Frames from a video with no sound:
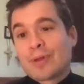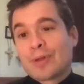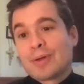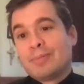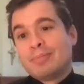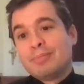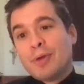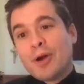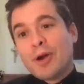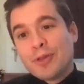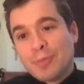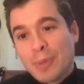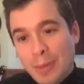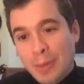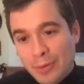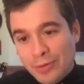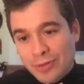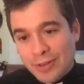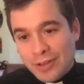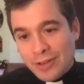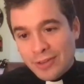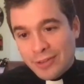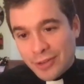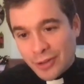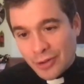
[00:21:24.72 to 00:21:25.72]
Most
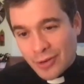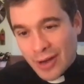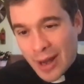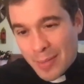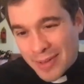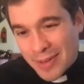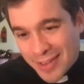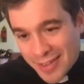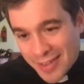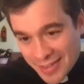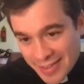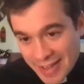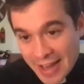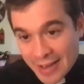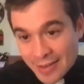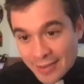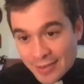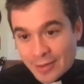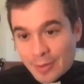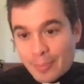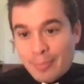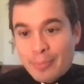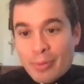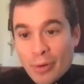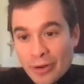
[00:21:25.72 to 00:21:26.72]
people's Instagram, in a
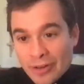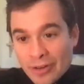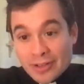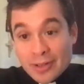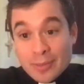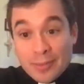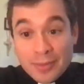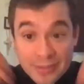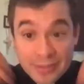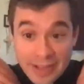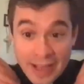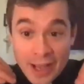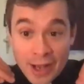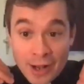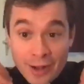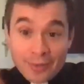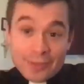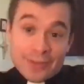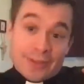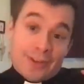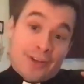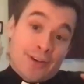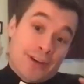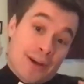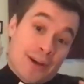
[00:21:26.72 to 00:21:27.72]
sense, point to
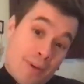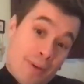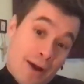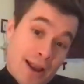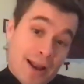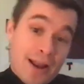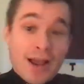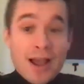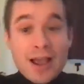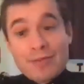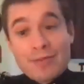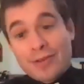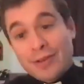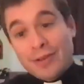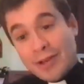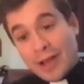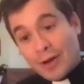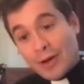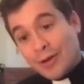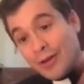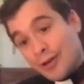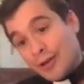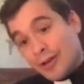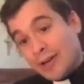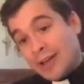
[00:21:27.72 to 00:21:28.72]
themselves and look at my life and look
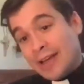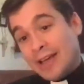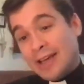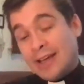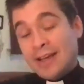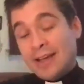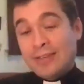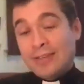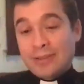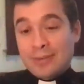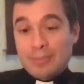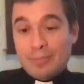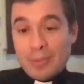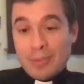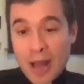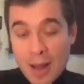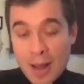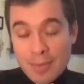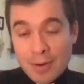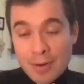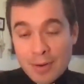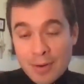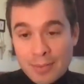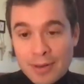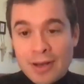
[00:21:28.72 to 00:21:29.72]
how good it is and
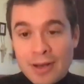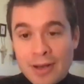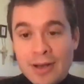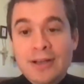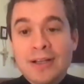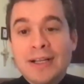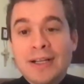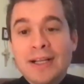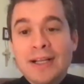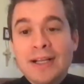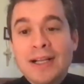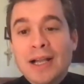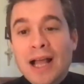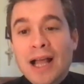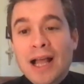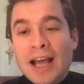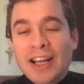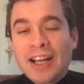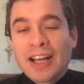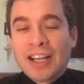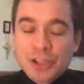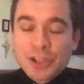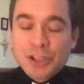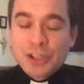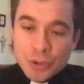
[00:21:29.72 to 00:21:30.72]
blah, blah, blah.
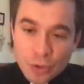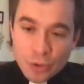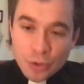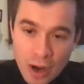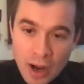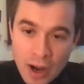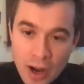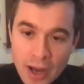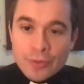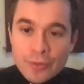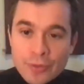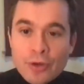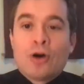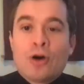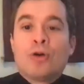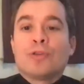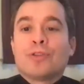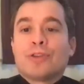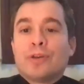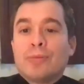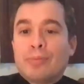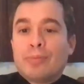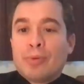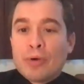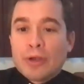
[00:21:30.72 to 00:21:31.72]
And I try on the
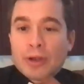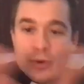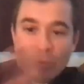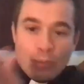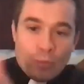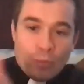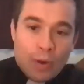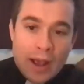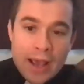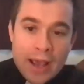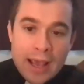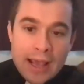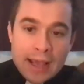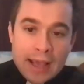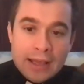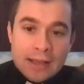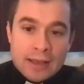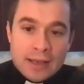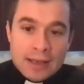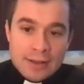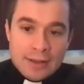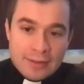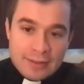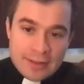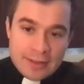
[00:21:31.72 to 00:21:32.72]
whole to point
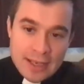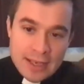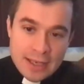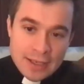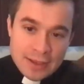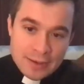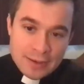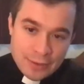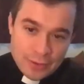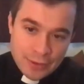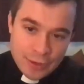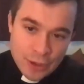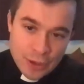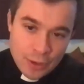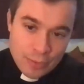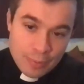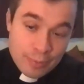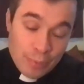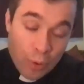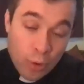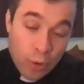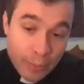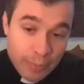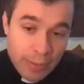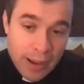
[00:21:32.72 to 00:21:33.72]
away and say, you know,
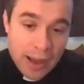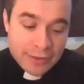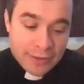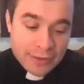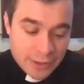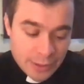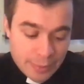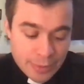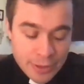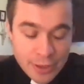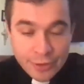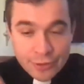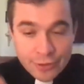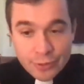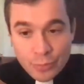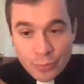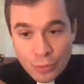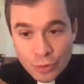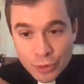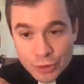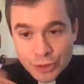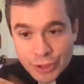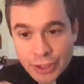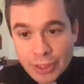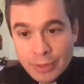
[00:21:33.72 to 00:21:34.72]
point back to the person
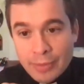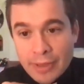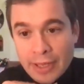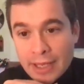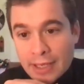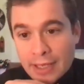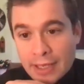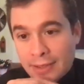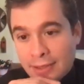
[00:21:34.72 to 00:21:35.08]
watching me.